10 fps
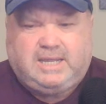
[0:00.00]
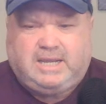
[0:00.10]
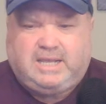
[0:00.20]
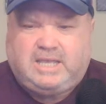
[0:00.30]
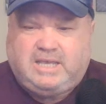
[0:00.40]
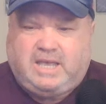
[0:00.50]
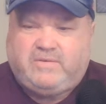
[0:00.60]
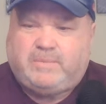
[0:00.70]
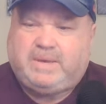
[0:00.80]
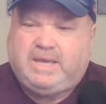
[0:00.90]
inning, he gave
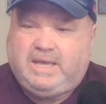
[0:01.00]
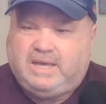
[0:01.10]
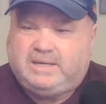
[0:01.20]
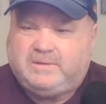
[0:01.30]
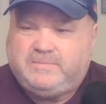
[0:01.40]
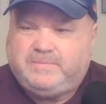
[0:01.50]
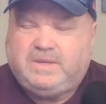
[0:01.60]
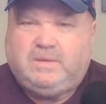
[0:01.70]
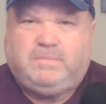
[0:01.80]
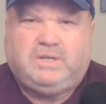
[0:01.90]
up a hit,
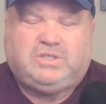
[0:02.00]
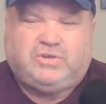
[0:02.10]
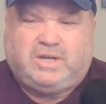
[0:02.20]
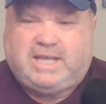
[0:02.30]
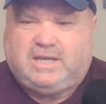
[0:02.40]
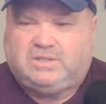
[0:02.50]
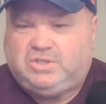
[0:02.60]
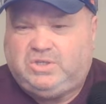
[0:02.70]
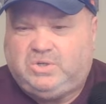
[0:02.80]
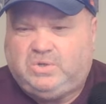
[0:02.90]
but he struck out
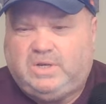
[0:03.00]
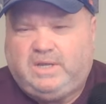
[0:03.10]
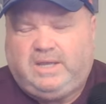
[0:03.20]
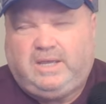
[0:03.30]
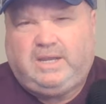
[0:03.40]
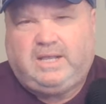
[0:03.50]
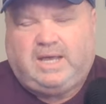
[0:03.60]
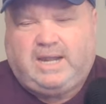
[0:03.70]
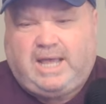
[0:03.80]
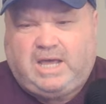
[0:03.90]
two, and he
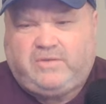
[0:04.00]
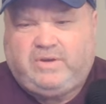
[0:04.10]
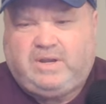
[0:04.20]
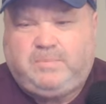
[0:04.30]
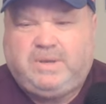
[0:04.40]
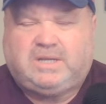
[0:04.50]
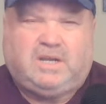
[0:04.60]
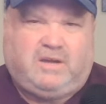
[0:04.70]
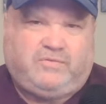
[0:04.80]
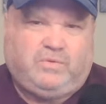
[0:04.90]
got out of it. He picked
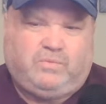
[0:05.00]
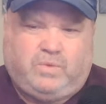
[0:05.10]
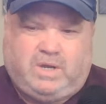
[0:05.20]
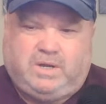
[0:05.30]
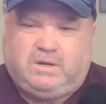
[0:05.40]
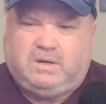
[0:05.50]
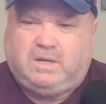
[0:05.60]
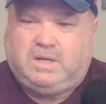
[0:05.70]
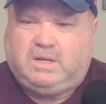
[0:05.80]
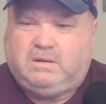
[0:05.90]
off the runner
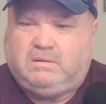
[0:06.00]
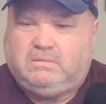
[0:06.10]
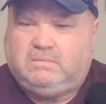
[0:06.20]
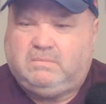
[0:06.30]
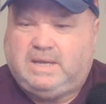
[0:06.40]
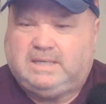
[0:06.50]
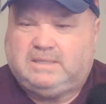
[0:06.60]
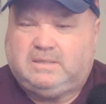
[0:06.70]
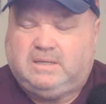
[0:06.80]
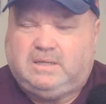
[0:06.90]
uh, at
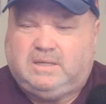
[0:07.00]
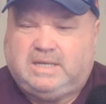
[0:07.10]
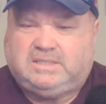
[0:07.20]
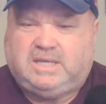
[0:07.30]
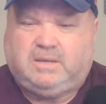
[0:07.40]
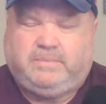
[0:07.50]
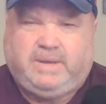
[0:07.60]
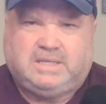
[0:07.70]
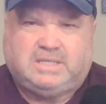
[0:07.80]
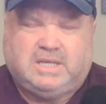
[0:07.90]
uh, at second
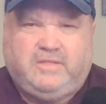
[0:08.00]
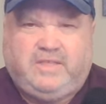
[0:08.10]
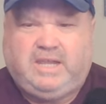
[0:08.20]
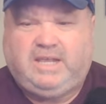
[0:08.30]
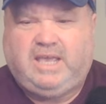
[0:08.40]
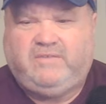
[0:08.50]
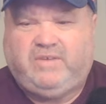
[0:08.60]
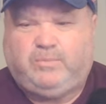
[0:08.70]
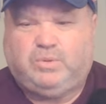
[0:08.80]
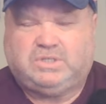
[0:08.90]
base. The hit he gave
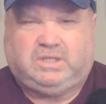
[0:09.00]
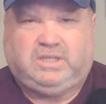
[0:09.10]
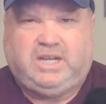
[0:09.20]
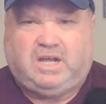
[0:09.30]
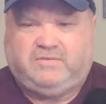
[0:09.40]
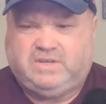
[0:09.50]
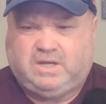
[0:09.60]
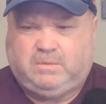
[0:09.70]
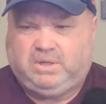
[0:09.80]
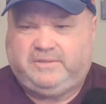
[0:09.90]
up was a leadoff
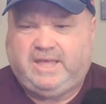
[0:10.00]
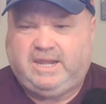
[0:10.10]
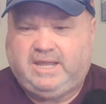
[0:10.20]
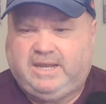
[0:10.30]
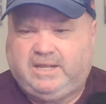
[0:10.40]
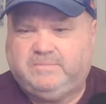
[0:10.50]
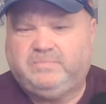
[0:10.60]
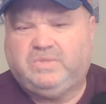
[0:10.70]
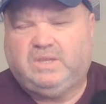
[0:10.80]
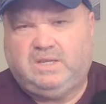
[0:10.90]
double in that inning.
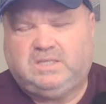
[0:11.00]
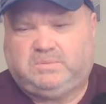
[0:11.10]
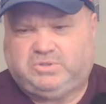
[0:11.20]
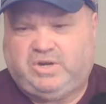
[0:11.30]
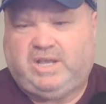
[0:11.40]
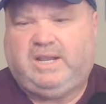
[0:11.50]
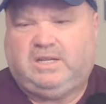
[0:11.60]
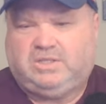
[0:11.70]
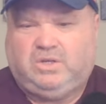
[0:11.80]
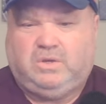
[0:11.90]
Ends up striking
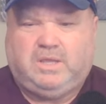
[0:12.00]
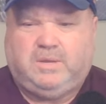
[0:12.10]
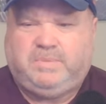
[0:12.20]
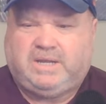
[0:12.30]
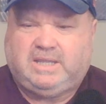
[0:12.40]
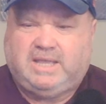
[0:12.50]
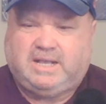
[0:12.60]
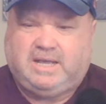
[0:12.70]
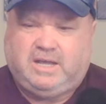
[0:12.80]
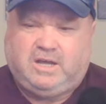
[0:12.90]
out two and then picking that
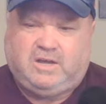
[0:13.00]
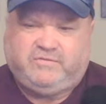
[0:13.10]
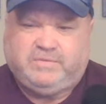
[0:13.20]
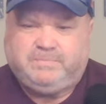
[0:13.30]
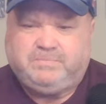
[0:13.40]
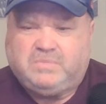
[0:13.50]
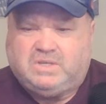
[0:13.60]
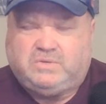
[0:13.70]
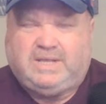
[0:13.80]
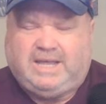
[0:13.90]
guy off.
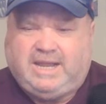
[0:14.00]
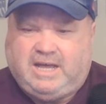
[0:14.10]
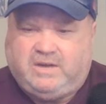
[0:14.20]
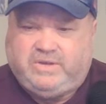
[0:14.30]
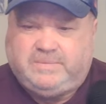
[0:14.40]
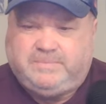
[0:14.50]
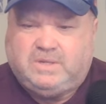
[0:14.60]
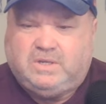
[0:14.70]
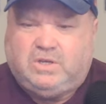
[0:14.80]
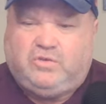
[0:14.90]
So he got out of it.
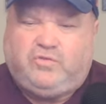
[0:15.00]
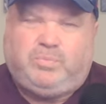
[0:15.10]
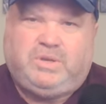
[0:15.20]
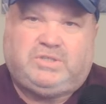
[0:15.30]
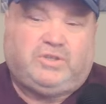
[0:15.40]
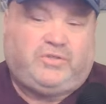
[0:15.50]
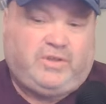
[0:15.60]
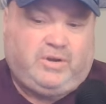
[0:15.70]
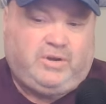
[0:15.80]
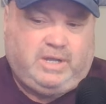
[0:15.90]
Drew pitched the
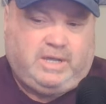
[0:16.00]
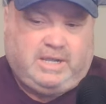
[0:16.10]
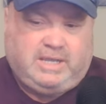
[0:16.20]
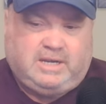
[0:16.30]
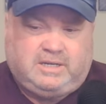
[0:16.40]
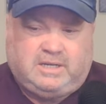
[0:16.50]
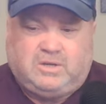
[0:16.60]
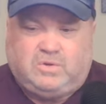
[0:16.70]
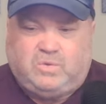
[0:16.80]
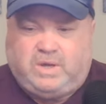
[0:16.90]
third inning and it didn't
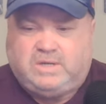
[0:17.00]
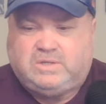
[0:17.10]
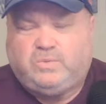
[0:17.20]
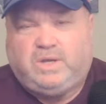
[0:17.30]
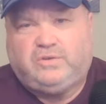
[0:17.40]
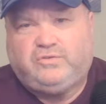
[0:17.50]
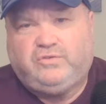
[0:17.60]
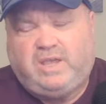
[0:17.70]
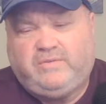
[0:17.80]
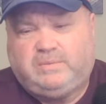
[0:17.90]
go quite as well. Drew
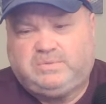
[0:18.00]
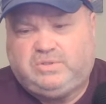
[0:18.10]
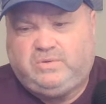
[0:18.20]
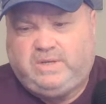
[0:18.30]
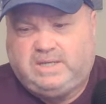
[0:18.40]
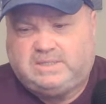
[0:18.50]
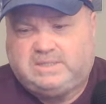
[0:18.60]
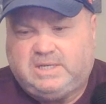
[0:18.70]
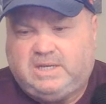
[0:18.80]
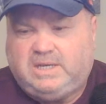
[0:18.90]
gave up two
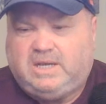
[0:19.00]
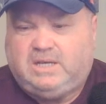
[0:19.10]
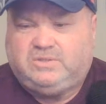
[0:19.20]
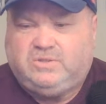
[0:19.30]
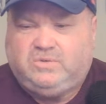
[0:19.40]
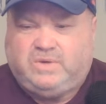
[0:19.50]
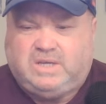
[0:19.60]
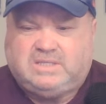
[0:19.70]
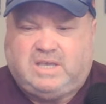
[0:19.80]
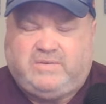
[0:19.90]
hits, uh, two
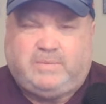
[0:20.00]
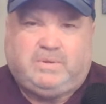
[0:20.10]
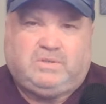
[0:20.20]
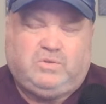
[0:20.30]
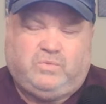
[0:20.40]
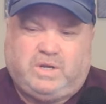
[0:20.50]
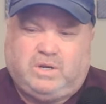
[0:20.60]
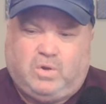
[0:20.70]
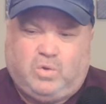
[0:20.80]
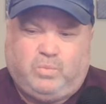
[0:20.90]
runs, gave up a two-run
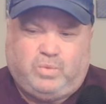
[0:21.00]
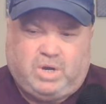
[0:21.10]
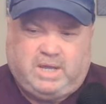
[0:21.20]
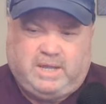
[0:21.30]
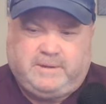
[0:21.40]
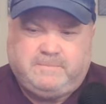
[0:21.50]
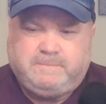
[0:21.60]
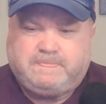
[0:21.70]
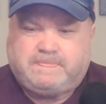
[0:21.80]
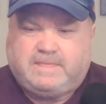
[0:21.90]
home run
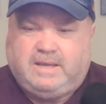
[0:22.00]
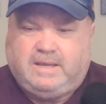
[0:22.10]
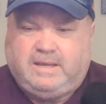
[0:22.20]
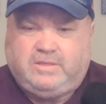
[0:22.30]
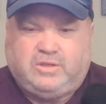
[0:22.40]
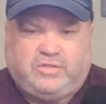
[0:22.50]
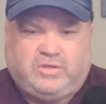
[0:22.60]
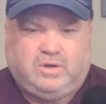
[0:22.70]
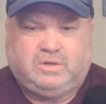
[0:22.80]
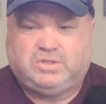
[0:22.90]
uh, in the
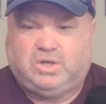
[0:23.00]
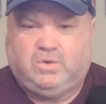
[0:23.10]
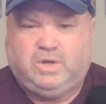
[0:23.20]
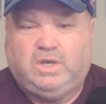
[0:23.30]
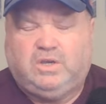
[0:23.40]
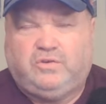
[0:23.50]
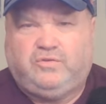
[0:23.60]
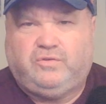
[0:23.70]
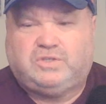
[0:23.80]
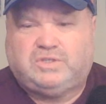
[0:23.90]
third. So
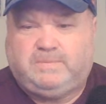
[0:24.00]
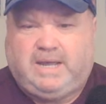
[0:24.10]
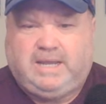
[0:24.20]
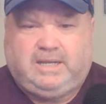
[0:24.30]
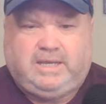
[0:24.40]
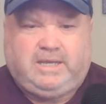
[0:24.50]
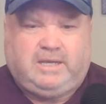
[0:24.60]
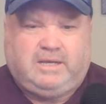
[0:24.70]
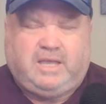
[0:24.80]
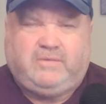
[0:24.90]
Drew Smyly
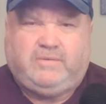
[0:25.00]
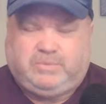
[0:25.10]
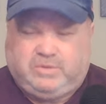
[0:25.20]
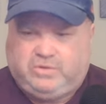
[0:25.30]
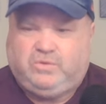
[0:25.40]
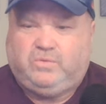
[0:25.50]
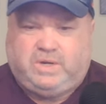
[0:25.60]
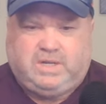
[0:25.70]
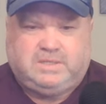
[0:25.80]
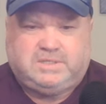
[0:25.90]
uh, gave up the two
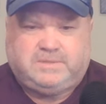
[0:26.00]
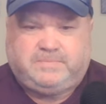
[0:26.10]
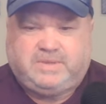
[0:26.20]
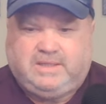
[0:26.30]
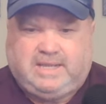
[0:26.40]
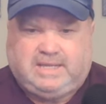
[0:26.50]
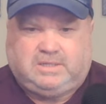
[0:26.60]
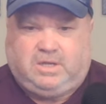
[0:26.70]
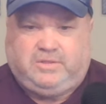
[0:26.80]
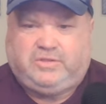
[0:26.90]
runs, and that's
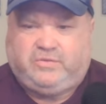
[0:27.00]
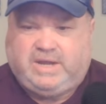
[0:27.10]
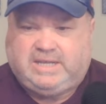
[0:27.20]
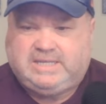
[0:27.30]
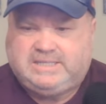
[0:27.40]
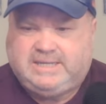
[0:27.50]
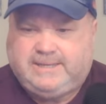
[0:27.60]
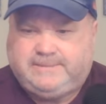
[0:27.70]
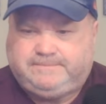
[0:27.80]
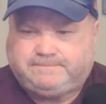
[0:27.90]
all that the Rockies did.